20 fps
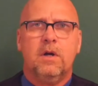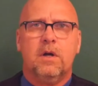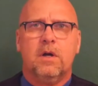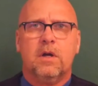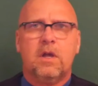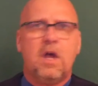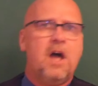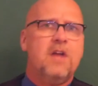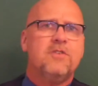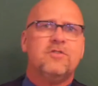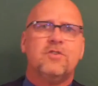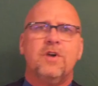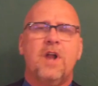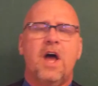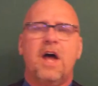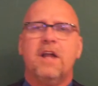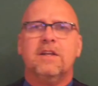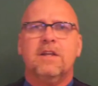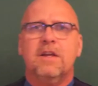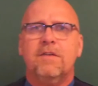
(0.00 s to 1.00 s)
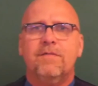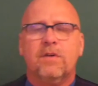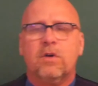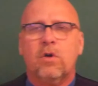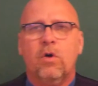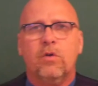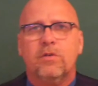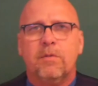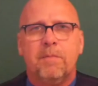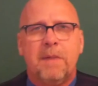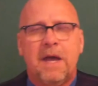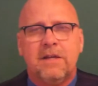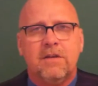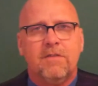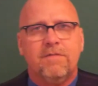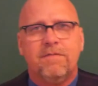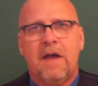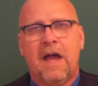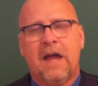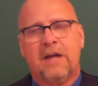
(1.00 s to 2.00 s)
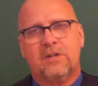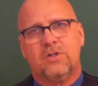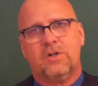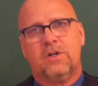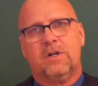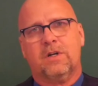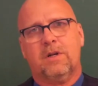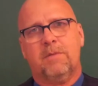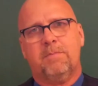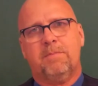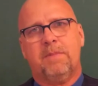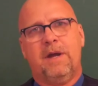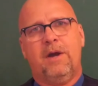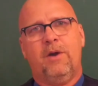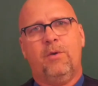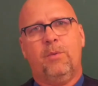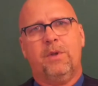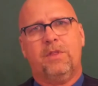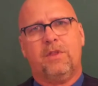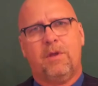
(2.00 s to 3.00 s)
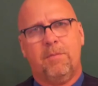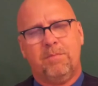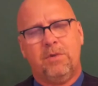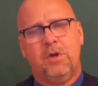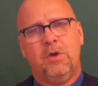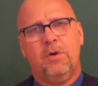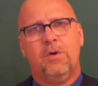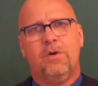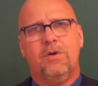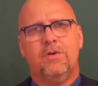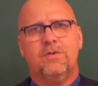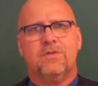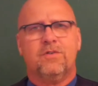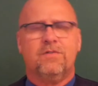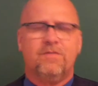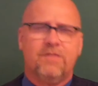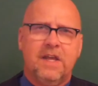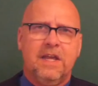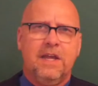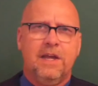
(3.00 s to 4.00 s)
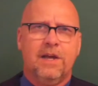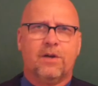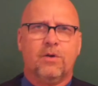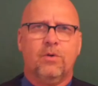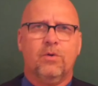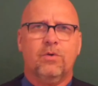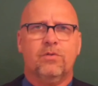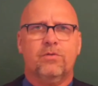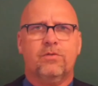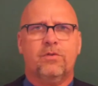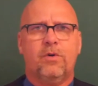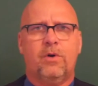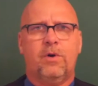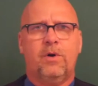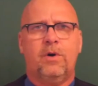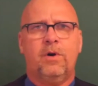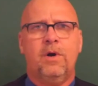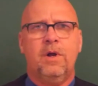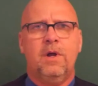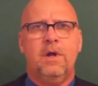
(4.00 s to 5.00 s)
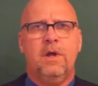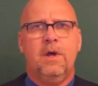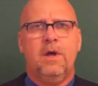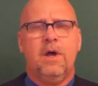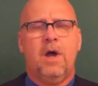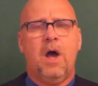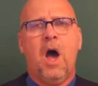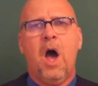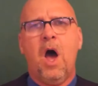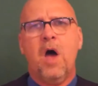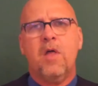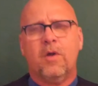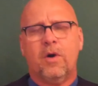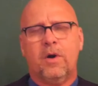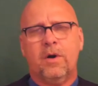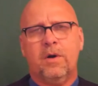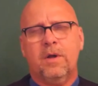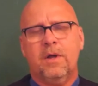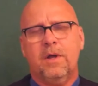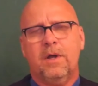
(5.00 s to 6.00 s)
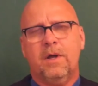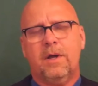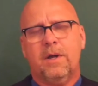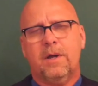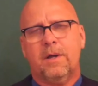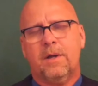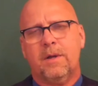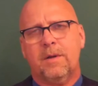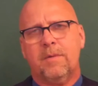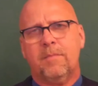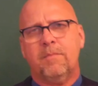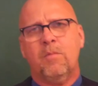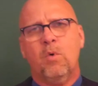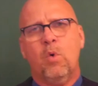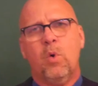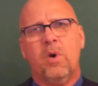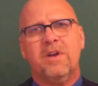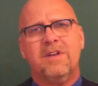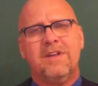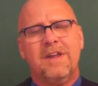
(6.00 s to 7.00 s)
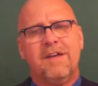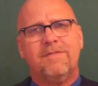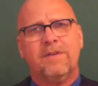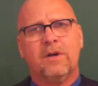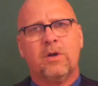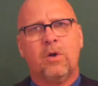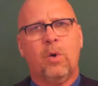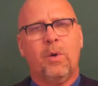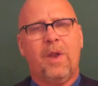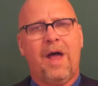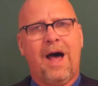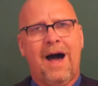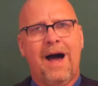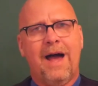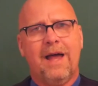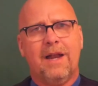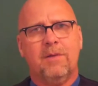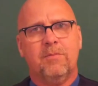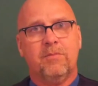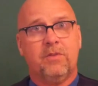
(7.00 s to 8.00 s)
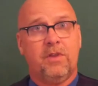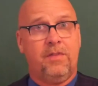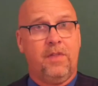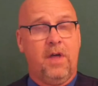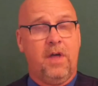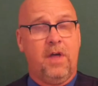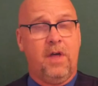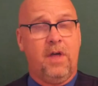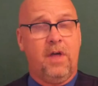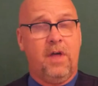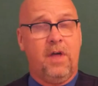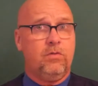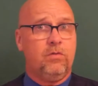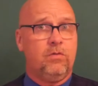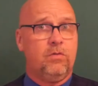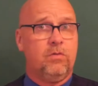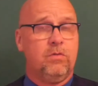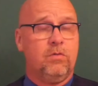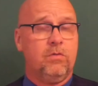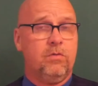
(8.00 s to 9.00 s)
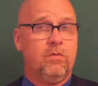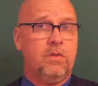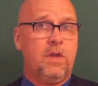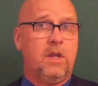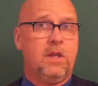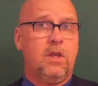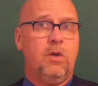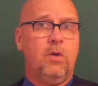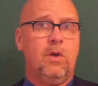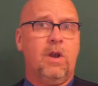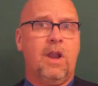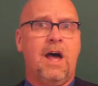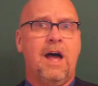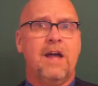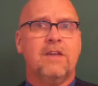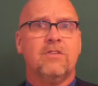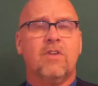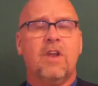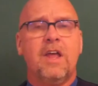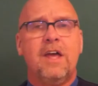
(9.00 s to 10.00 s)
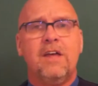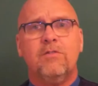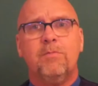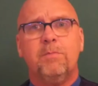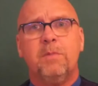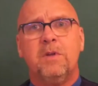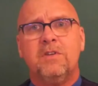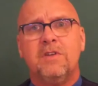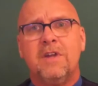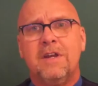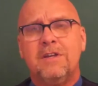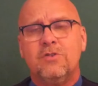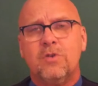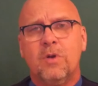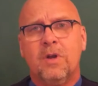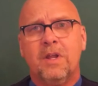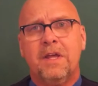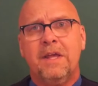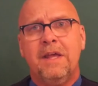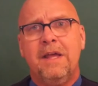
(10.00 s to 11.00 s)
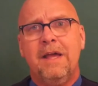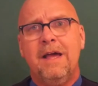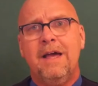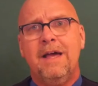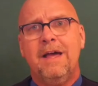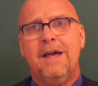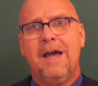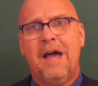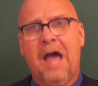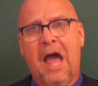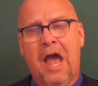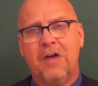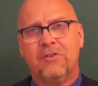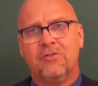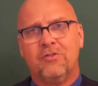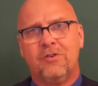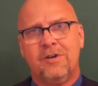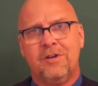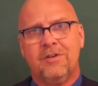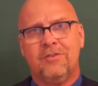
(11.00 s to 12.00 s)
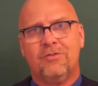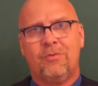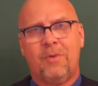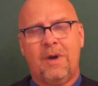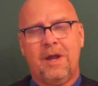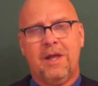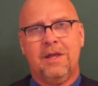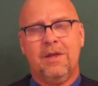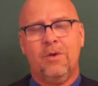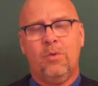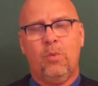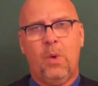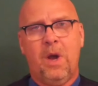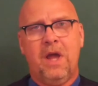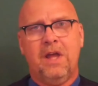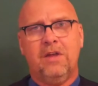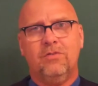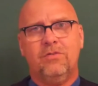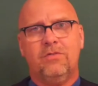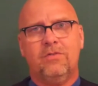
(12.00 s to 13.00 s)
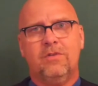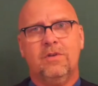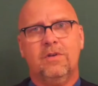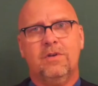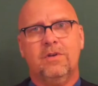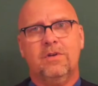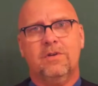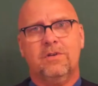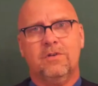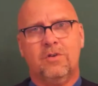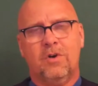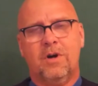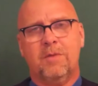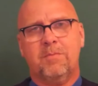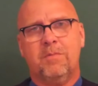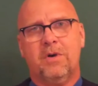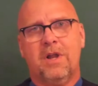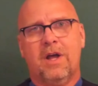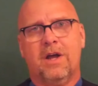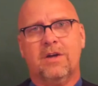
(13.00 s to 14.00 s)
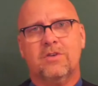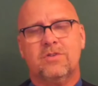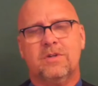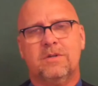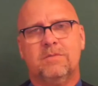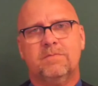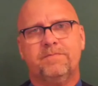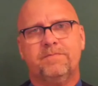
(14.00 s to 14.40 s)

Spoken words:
guns are not difficult to manufacture compared with computers or vehicles or other more difficult items, and thus they utilize less potentially hazardous waste during production.